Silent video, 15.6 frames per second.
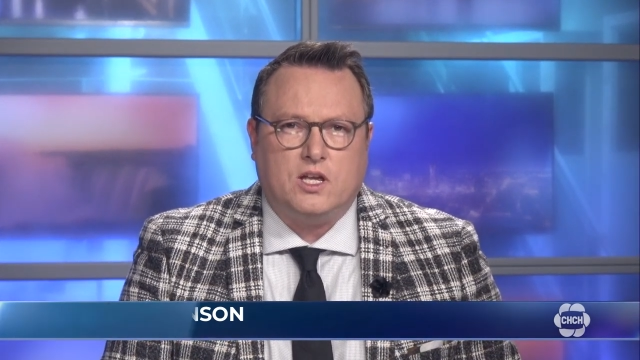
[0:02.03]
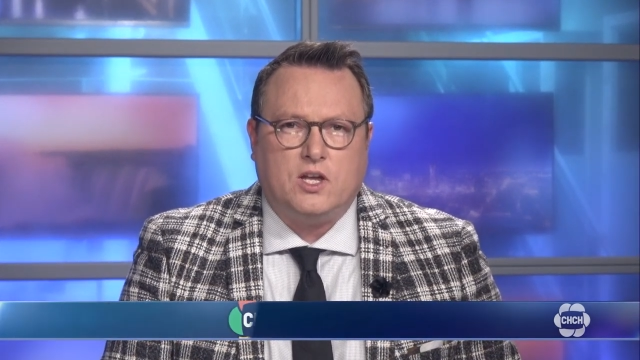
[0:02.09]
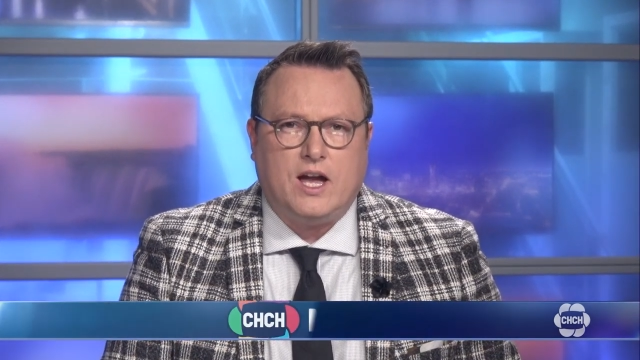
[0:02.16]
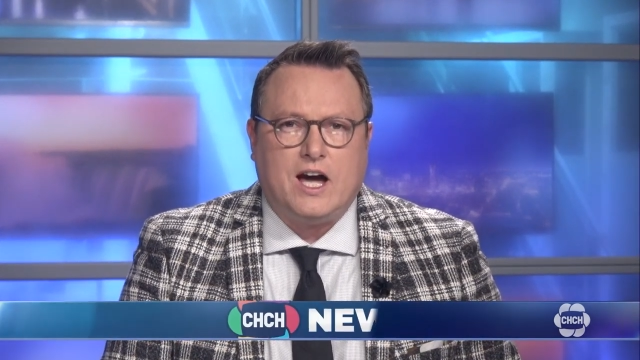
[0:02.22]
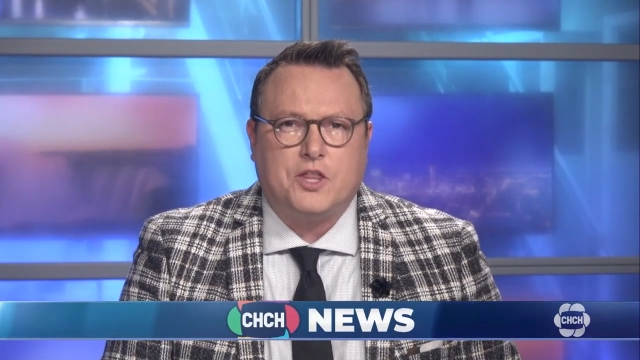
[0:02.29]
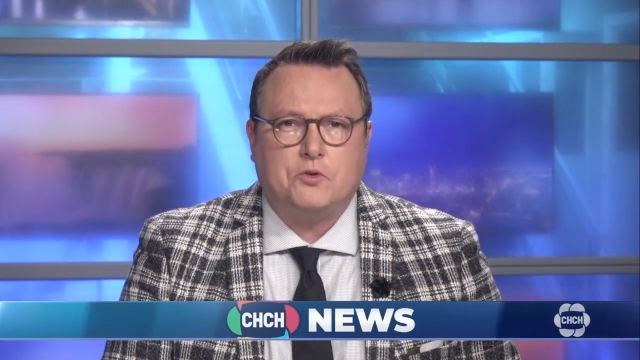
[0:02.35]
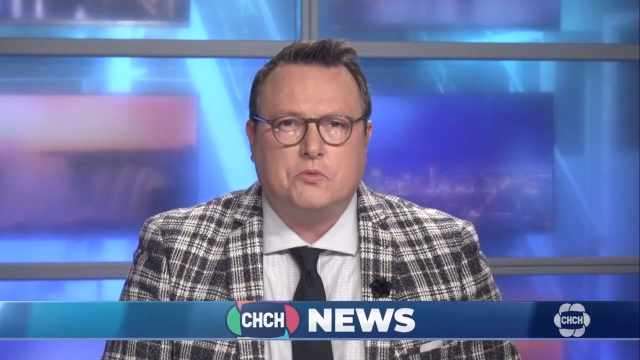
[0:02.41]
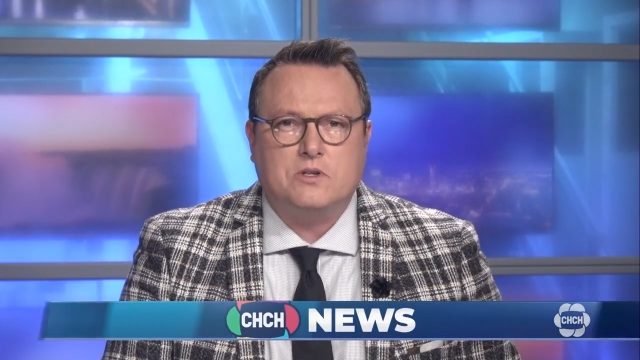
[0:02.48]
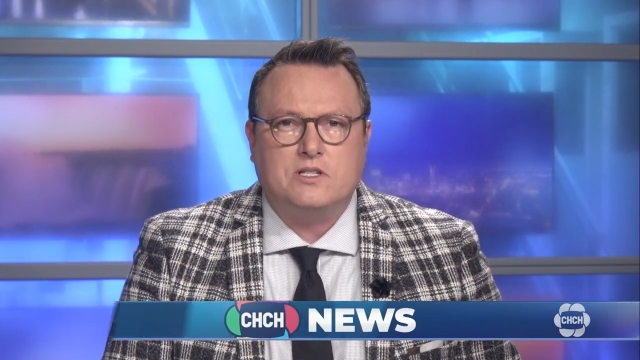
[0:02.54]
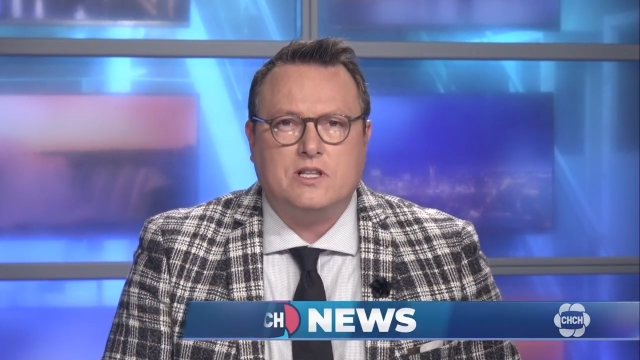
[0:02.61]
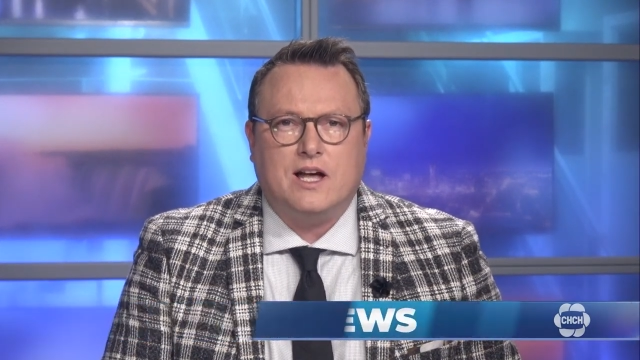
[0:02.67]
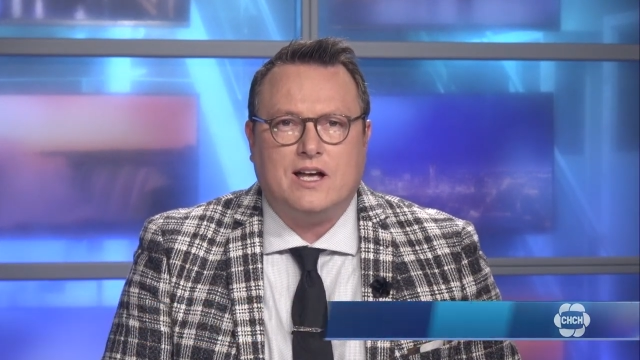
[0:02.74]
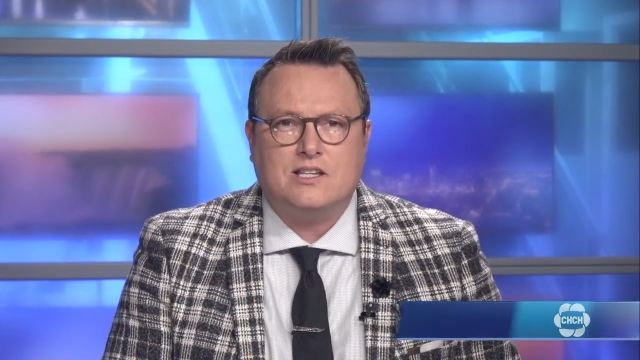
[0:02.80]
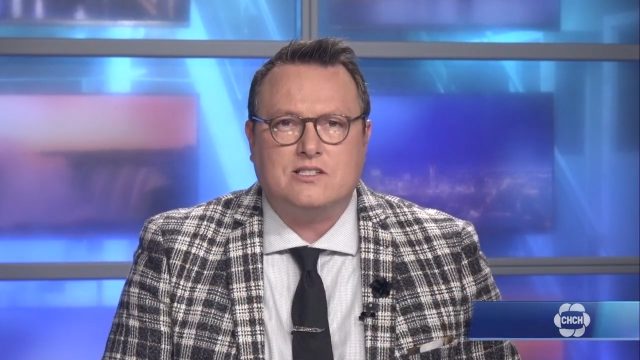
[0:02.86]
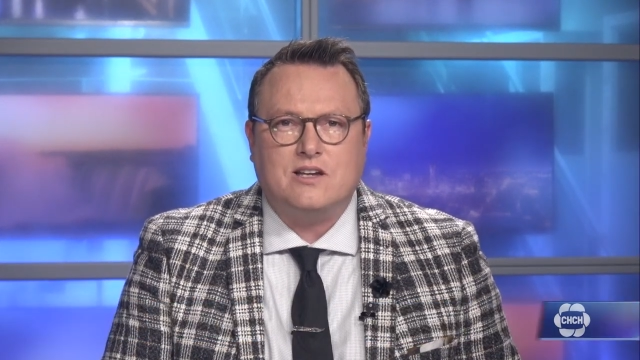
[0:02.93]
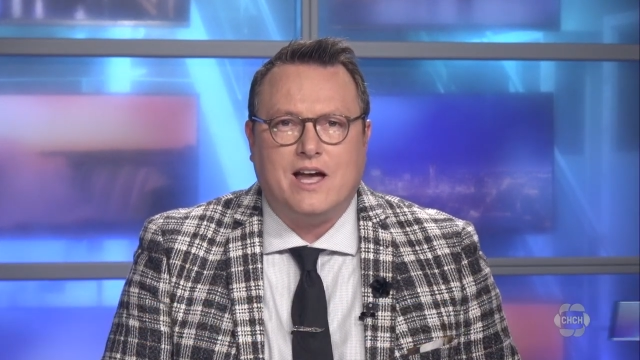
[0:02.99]
Catharines
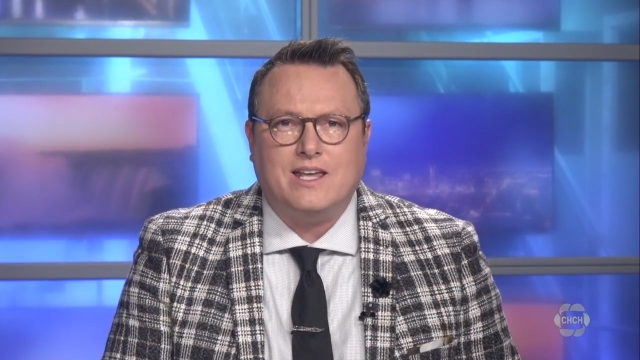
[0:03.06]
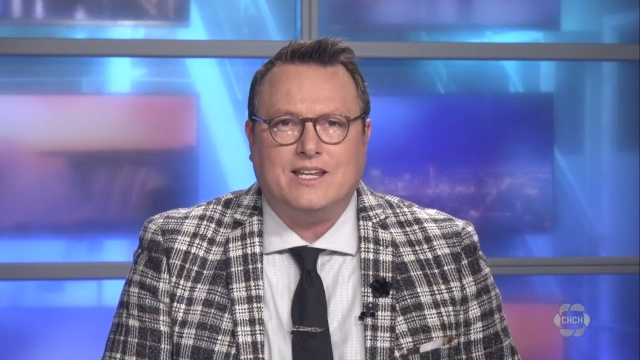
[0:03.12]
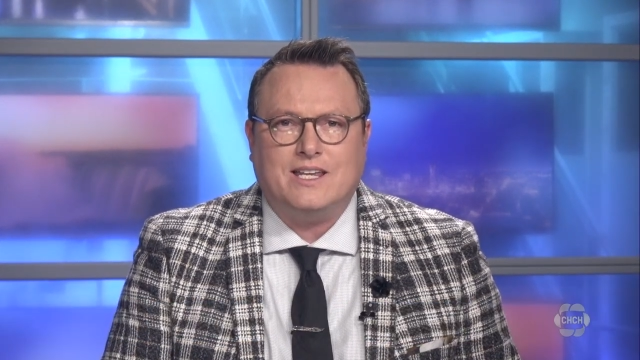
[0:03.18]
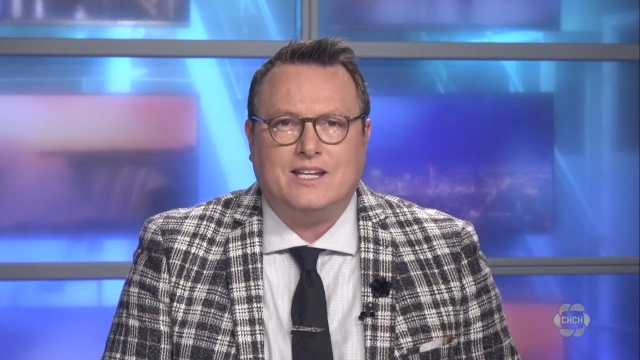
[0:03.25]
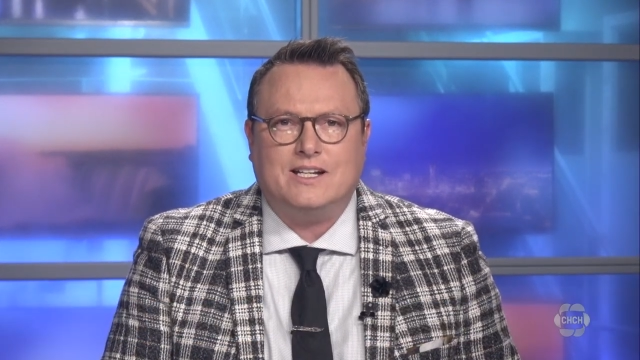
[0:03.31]
last night and